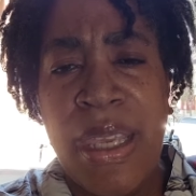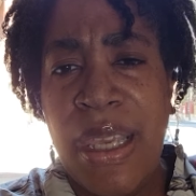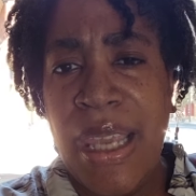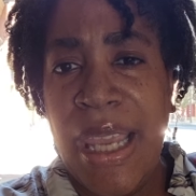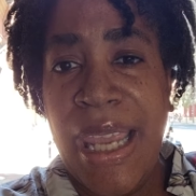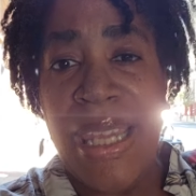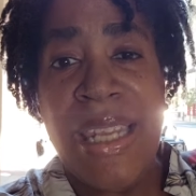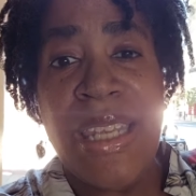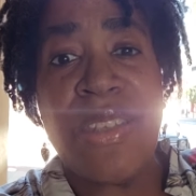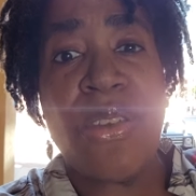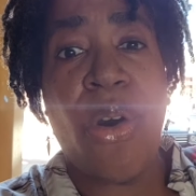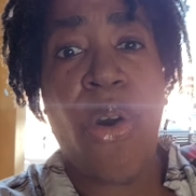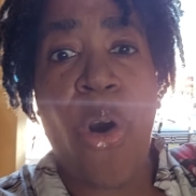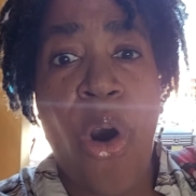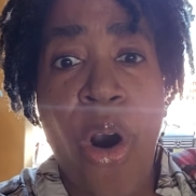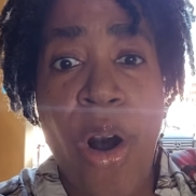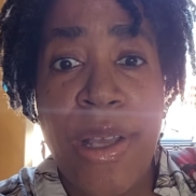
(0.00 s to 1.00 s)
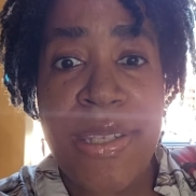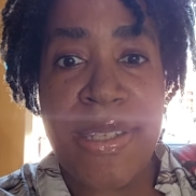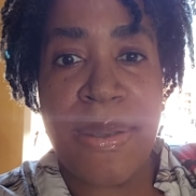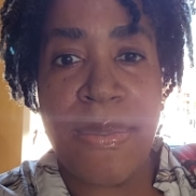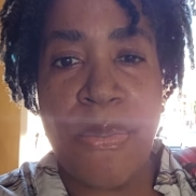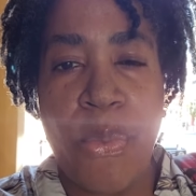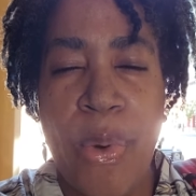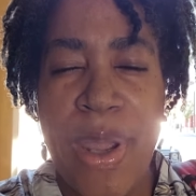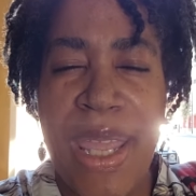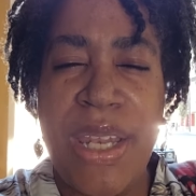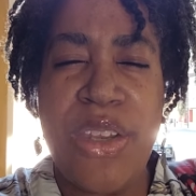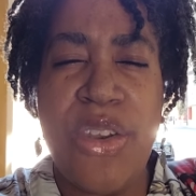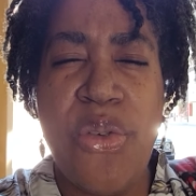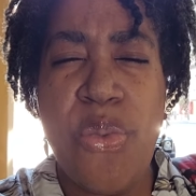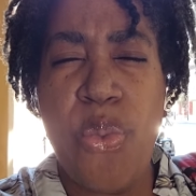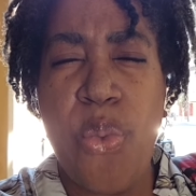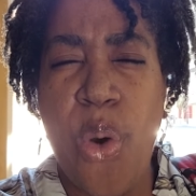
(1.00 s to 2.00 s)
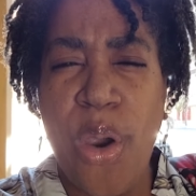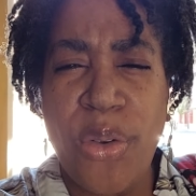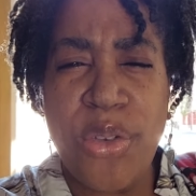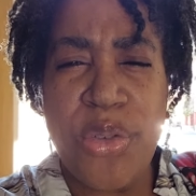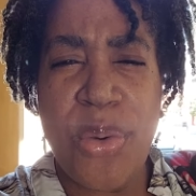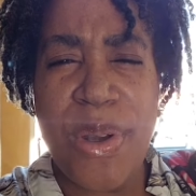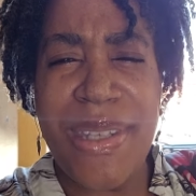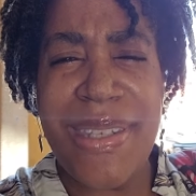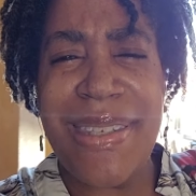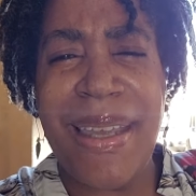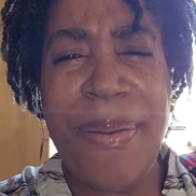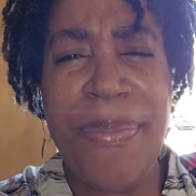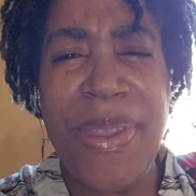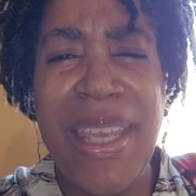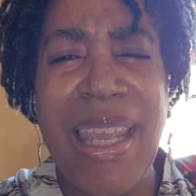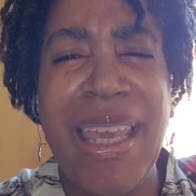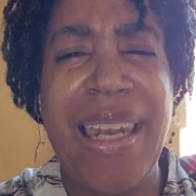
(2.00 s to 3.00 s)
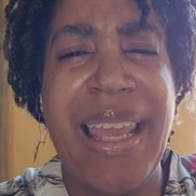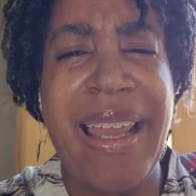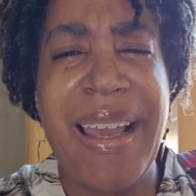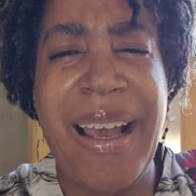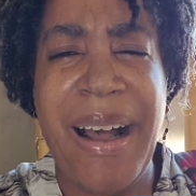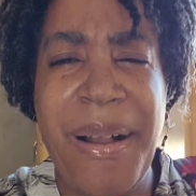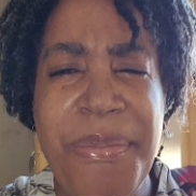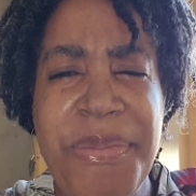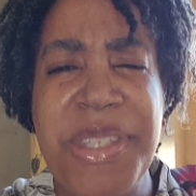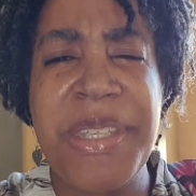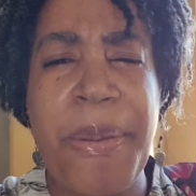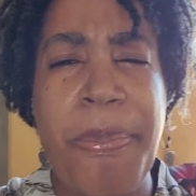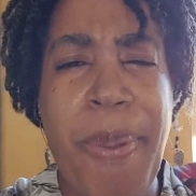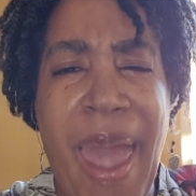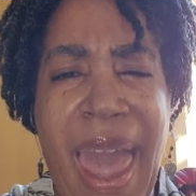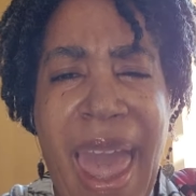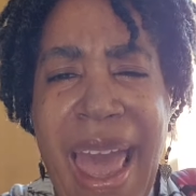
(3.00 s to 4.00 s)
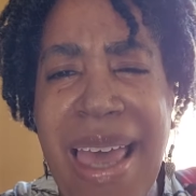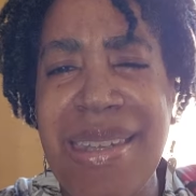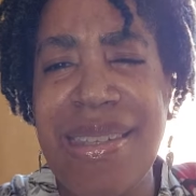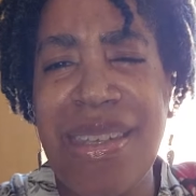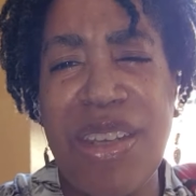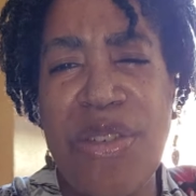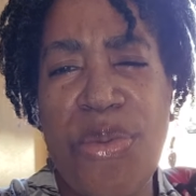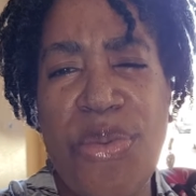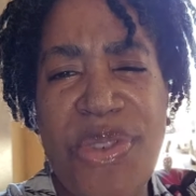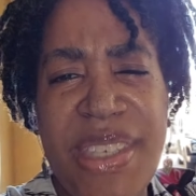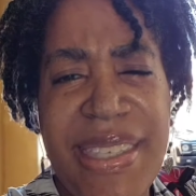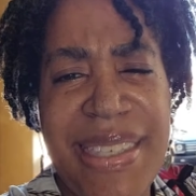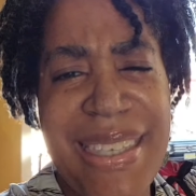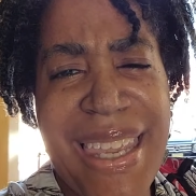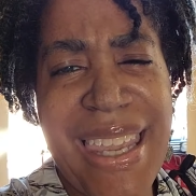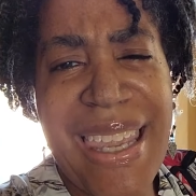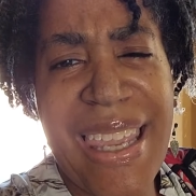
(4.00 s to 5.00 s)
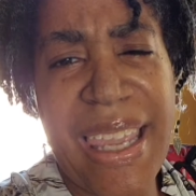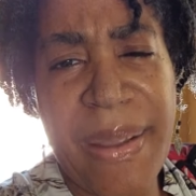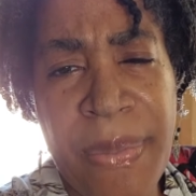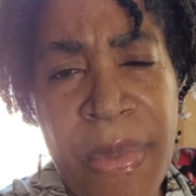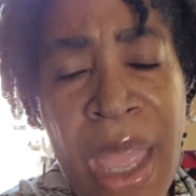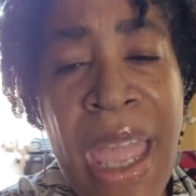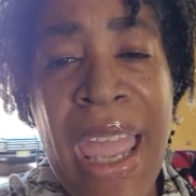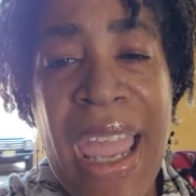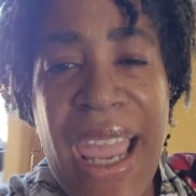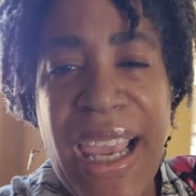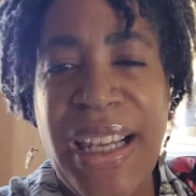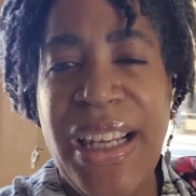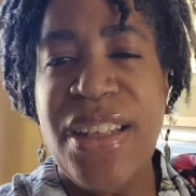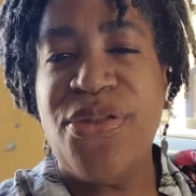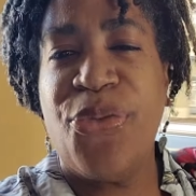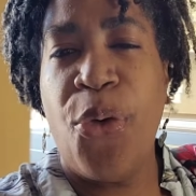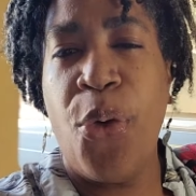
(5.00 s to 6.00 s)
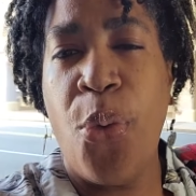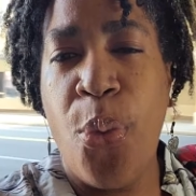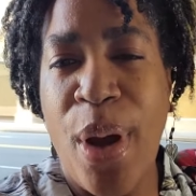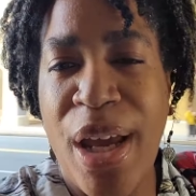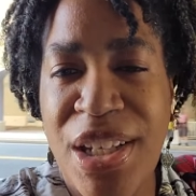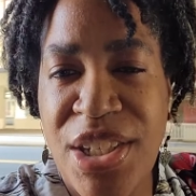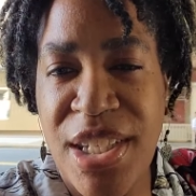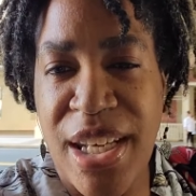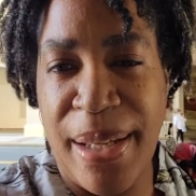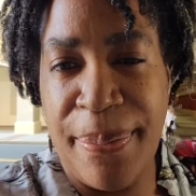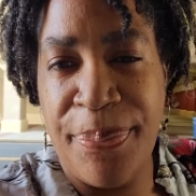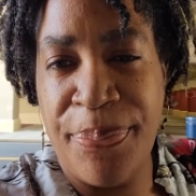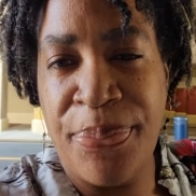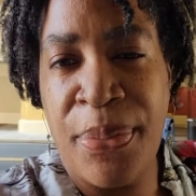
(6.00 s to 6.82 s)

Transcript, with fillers: it is awesome when you work towards something and it comes to pass and you see it in its fruition